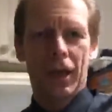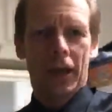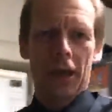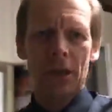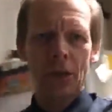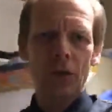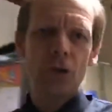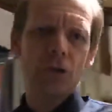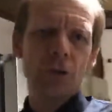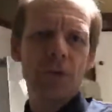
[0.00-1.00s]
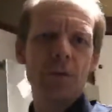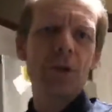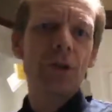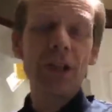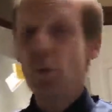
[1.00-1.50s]
Hello YouTube
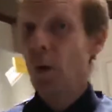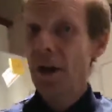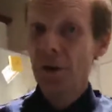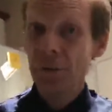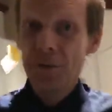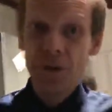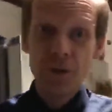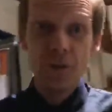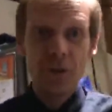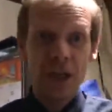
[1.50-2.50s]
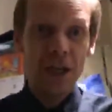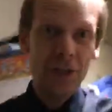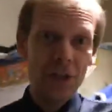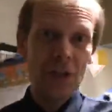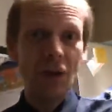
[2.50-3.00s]
community, welcome to the
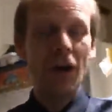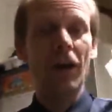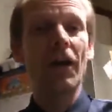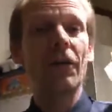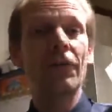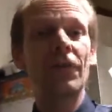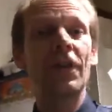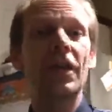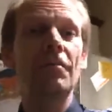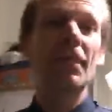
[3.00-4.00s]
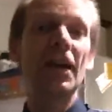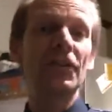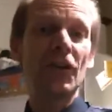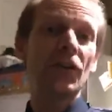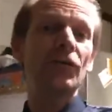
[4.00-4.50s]
kitchen of the
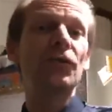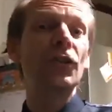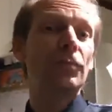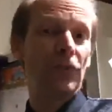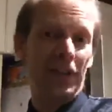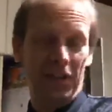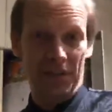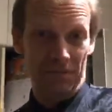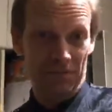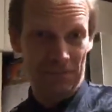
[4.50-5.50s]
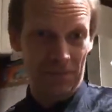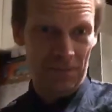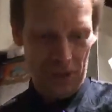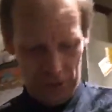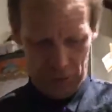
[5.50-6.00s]
Maison de Britain,
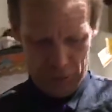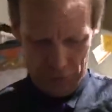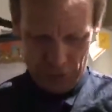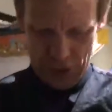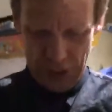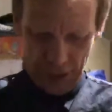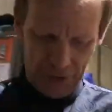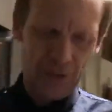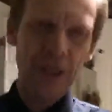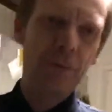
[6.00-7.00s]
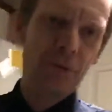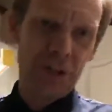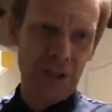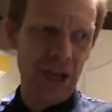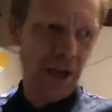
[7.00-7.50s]
also known as the
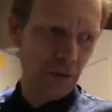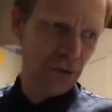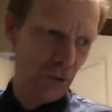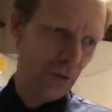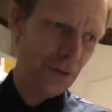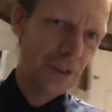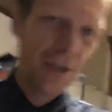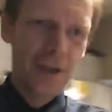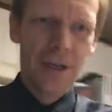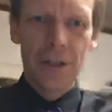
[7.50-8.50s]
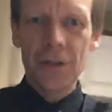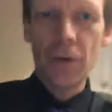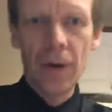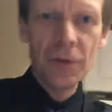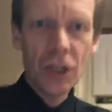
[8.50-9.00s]
Britain household.
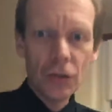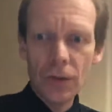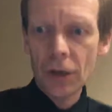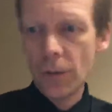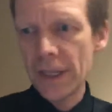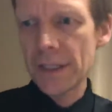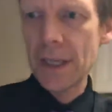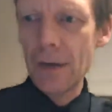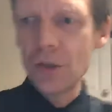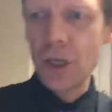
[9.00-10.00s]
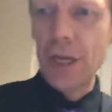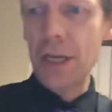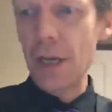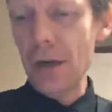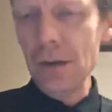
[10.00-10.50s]
So I'm just doing a quick sound check
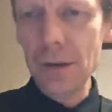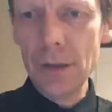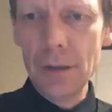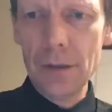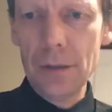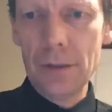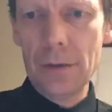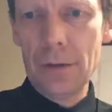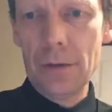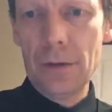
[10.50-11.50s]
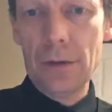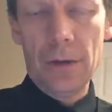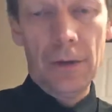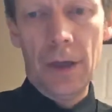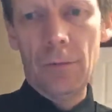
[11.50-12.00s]
here,
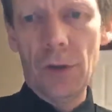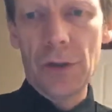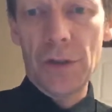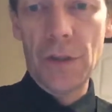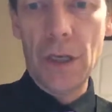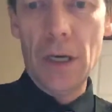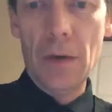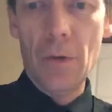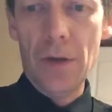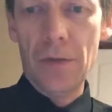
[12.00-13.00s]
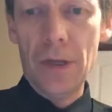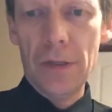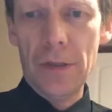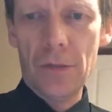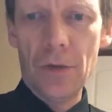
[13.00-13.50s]
then we'll see what this
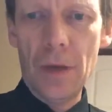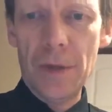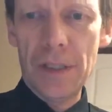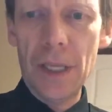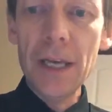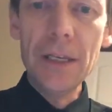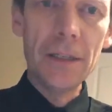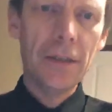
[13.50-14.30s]
stream is like,